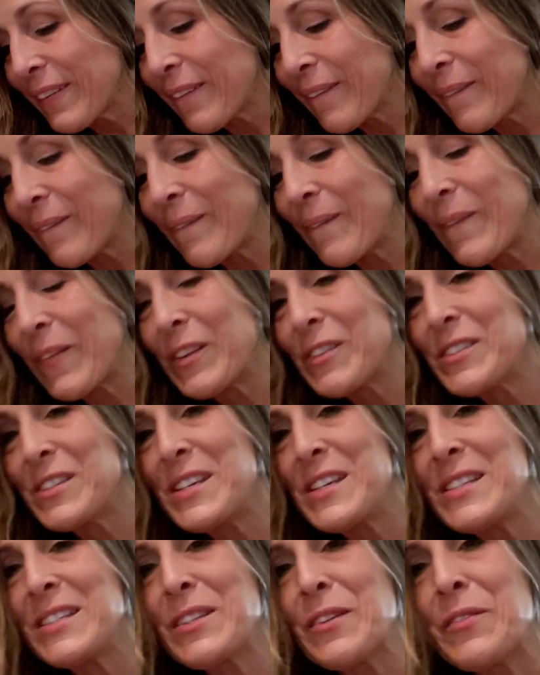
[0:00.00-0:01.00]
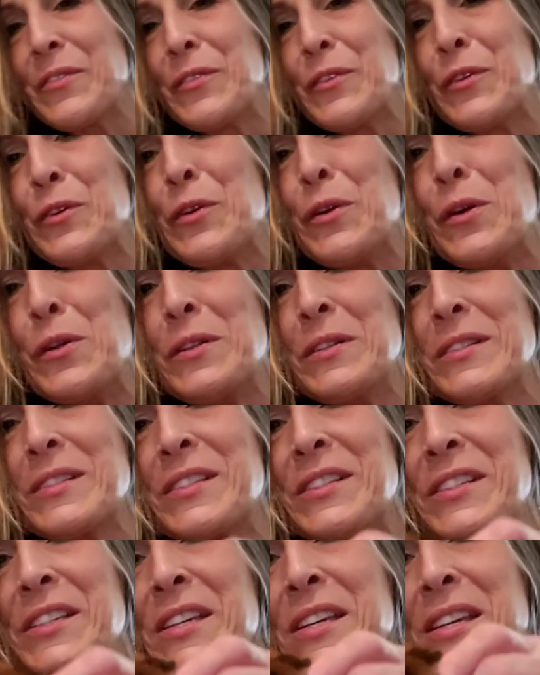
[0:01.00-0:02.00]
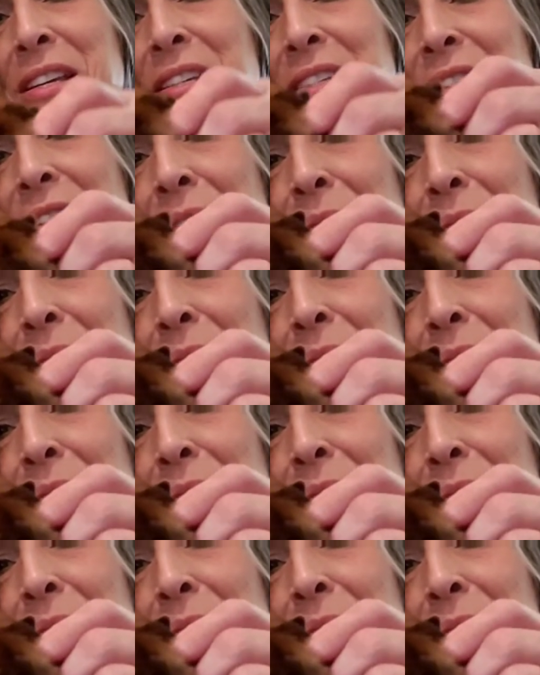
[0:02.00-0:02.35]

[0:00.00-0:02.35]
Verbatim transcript: Oh, she's a full. She is